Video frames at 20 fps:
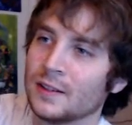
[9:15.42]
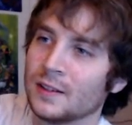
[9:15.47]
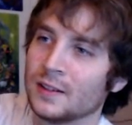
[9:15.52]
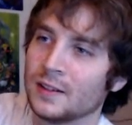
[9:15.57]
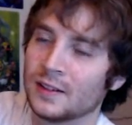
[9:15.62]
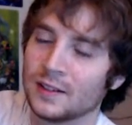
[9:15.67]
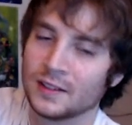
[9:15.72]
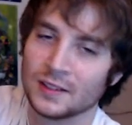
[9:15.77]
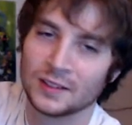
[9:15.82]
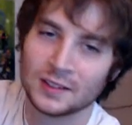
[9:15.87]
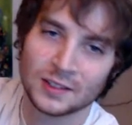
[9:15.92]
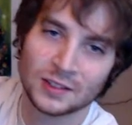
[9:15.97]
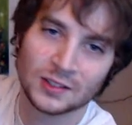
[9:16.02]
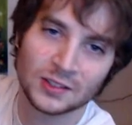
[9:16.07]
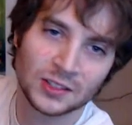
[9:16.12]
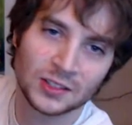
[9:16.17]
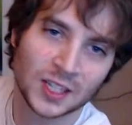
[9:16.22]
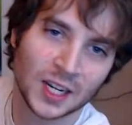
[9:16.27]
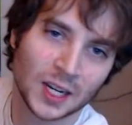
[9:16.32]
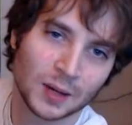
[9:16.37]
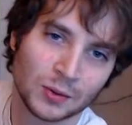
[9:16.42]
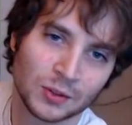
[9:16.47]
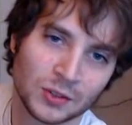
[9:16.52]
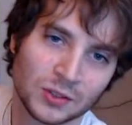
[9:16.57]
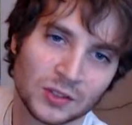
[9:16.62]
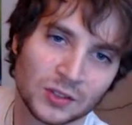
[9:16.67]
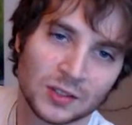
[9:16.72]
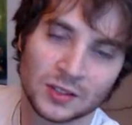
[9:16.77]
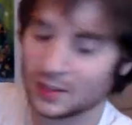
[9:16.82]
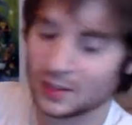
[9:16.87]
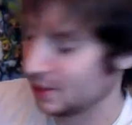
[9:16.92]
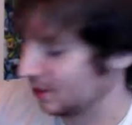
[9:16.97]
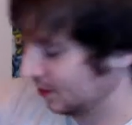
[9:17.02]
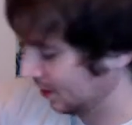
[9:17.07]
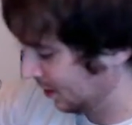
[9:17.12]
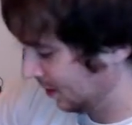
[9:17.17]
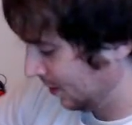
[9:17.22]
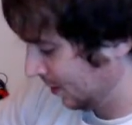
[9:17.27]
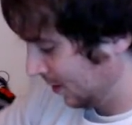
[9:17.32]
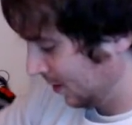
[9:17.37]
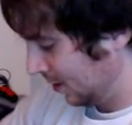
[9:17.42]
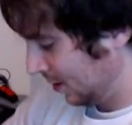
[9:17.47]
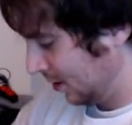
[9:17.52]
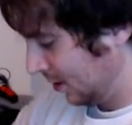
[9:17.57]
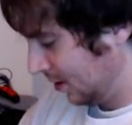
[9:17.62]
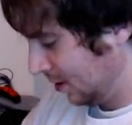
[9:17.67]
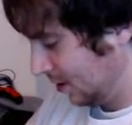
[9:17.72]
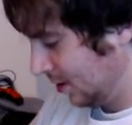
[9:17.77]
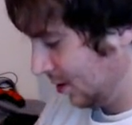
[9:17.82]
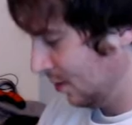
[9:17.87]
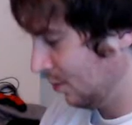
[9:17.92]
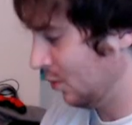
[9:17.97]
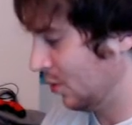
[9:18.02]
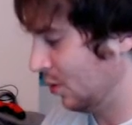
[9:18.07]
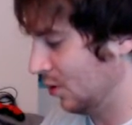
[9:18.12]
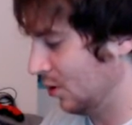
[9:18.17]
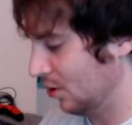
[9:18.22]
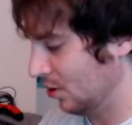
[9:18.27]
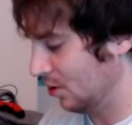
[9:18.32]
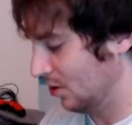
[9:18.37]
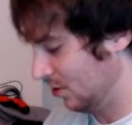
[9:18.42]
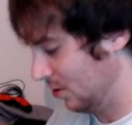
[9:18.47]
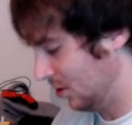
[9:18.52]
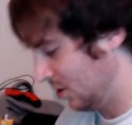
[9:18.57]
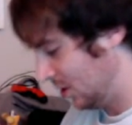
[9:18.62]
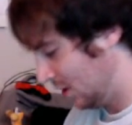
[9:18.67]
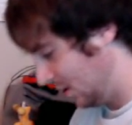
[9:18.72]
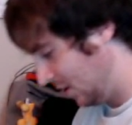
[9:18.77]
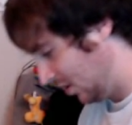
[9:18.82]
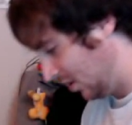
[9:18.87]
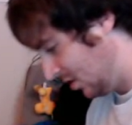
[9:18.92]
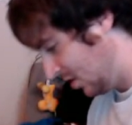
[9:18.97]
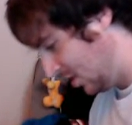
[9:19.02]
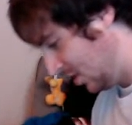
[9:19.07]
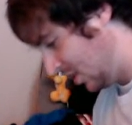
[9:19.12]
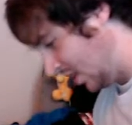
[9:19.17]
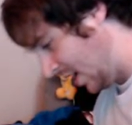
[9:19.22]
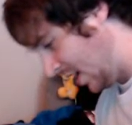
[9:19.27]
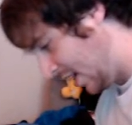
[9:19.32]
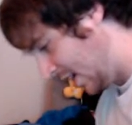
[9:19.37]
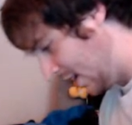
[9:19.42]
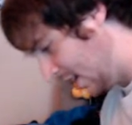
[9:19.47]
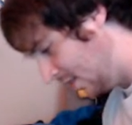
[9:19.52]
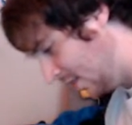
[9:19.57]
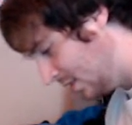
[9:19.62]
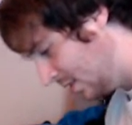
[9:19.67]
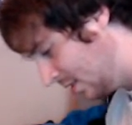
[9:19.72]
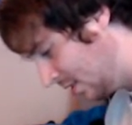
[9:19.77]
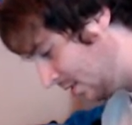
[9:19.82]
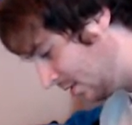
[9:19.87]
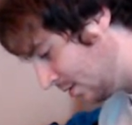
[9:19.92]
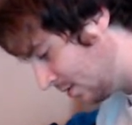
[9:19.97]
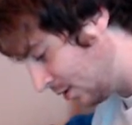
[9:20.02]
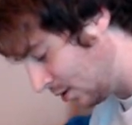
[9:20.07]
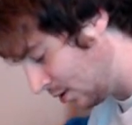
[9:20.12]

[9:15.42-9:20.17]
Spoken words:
Nice little scabbards. Put those on the side of her